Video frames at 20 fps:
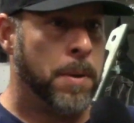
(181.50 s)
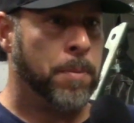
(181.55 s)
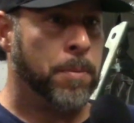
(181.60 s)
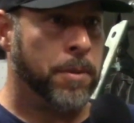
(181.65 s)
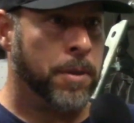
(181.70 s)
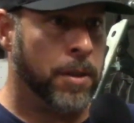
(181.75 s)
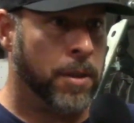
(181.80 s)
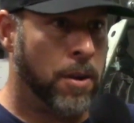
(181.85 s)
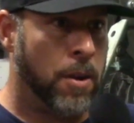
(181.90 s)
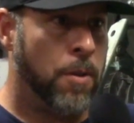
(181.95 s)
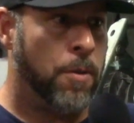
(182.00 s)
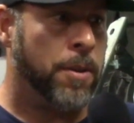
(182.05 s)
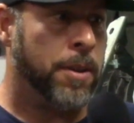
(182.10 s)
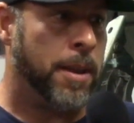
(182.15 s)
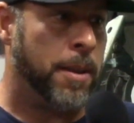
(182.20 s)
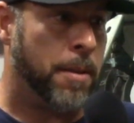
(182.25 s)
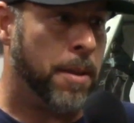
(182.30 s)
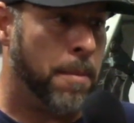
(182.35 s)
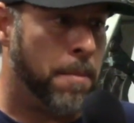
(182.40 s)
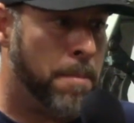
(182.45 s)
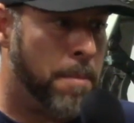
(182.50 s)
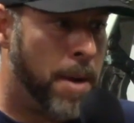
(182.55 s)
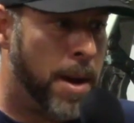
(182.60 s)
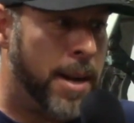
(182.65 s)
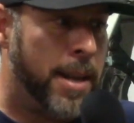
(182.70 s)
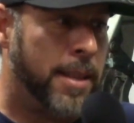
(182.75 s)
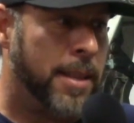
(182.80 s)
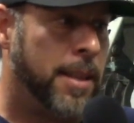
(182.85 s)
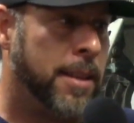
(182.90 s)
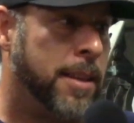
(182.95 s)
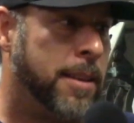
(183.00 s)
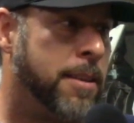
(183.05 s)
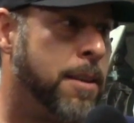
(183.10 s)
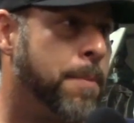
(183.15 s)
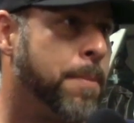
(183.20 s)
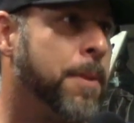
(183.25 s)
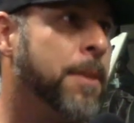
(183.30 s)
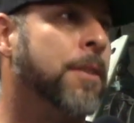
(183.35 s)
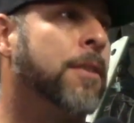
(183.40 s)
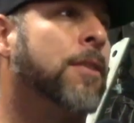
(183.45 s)
that go and the money that they dump
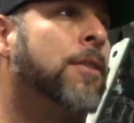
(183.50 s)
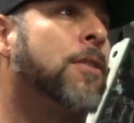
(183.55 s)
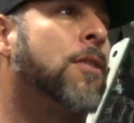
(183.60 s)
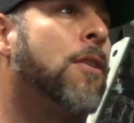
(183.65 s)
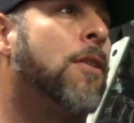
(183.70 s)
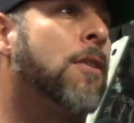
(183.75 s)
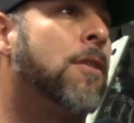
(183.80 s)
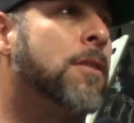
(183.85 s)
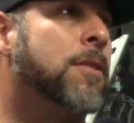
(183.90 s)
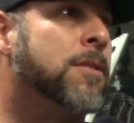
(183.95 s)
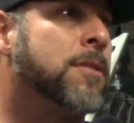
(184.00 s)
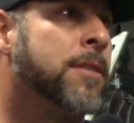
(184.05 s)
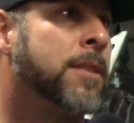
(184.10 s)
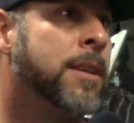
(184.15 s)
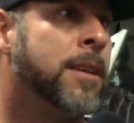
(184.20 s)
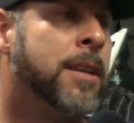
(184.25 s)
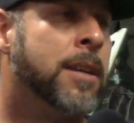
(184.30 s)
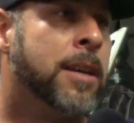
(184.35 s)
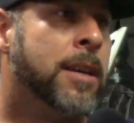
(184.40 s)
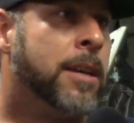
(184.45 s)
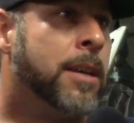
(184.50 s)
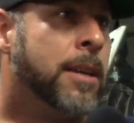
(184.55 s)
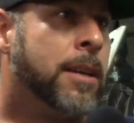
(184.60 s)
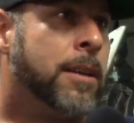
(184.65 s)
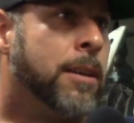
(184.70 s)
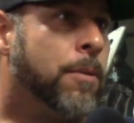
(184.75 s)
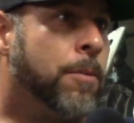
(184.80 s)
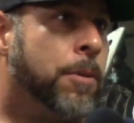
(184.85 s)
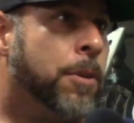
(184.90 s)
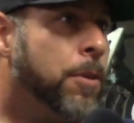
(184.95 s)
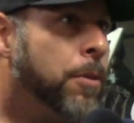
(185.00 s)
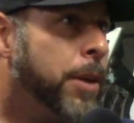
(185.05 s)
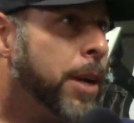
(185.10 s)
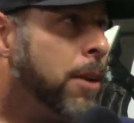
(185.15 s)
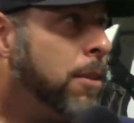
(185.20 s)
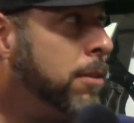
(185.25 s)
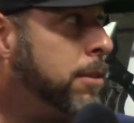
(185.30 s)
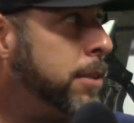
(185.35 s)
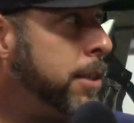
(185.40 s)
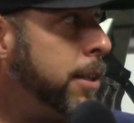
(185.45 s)
into their cars with no
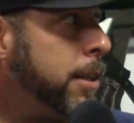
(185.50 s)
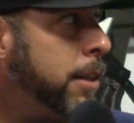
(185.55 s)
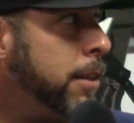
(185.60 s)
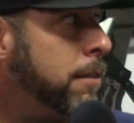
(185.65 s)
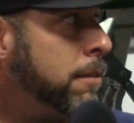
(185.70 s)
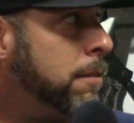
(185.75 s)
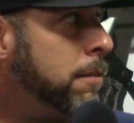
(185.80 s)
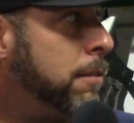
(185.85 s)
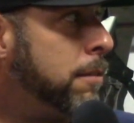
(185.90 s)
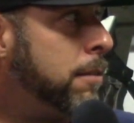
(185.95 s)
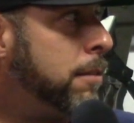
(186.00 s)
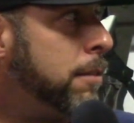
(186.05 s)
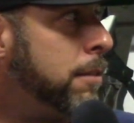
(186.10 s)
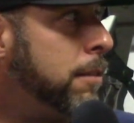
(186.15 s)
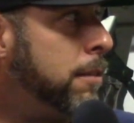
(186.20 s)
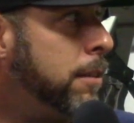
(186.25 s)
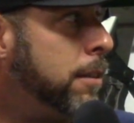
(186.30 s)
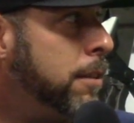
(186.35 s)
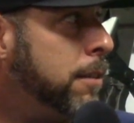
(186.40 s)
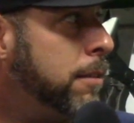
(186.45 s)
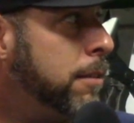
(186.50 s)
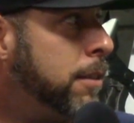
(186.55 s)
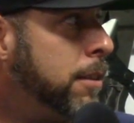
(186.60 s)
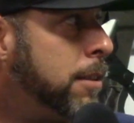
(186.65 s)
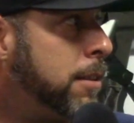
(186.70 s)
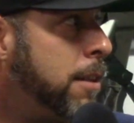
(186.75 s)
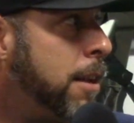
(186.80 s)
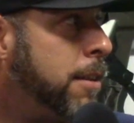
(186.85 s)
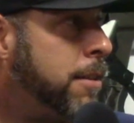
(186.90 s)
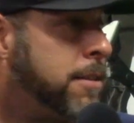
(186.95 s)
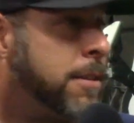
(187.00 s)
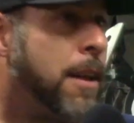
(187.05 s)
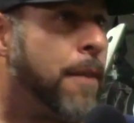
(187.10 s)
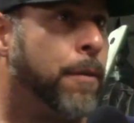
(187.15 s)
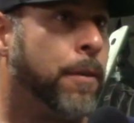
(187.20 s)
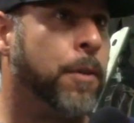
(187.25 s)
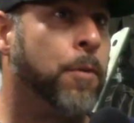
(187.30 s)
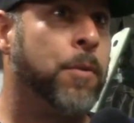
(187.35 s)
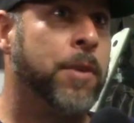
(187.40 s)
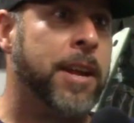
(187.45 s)
guarantee. You know, it's
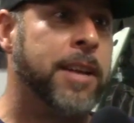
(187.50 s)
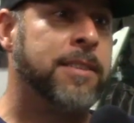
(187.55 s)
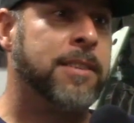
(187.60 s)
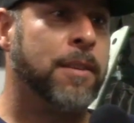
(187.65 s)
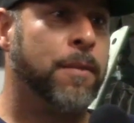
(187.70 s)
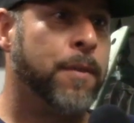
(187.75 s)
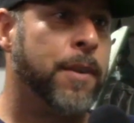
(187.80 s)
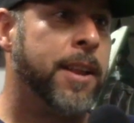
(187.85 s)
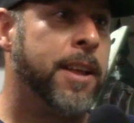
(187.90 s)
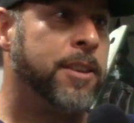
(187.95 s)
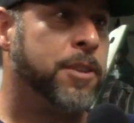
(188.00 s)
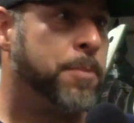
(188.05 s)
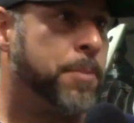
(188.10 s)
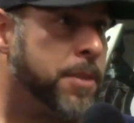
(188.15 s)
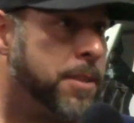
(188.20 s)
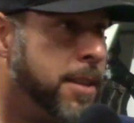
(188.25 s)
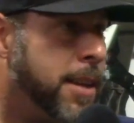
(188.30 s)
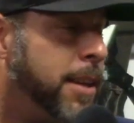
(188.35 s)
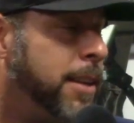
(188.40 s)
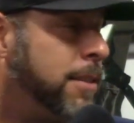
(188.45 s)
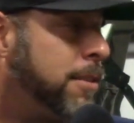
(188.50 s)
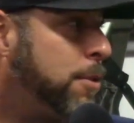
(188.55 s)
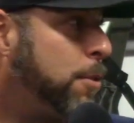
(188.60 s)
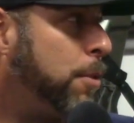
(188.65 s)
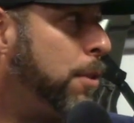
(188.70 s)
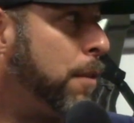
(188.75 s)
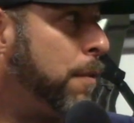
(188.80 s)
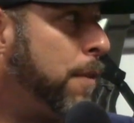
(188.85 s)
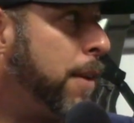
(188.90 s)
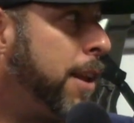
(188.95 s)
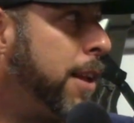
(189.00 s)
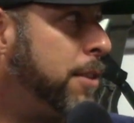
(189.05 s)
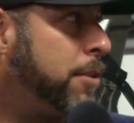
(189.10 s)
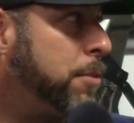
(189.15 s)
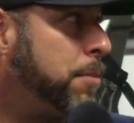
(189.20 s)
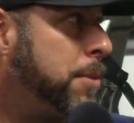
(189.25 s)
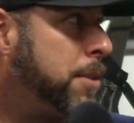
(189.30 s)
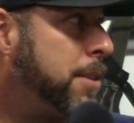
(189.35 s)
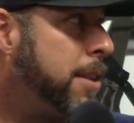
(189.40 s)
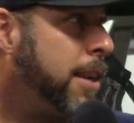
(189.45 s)
definitely, when I see financial mistake, it's totally a financial mistake. I